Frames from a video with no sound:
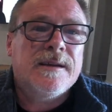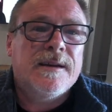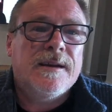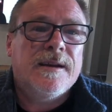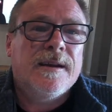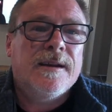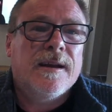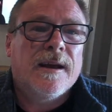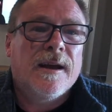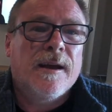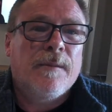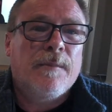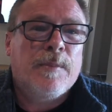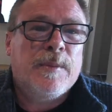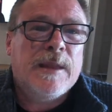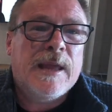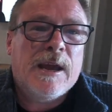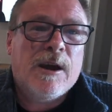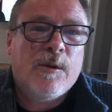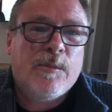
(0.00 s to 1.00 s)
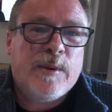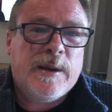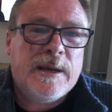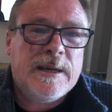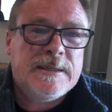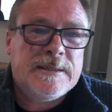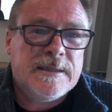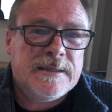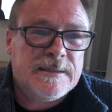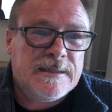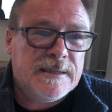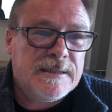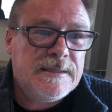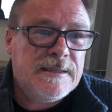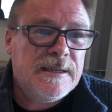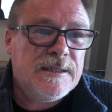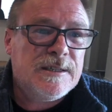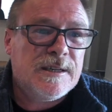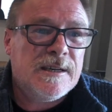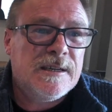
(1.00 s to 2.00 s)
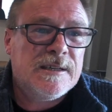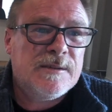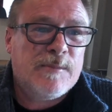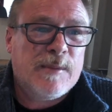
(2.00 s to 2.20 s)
and it now appears that decisions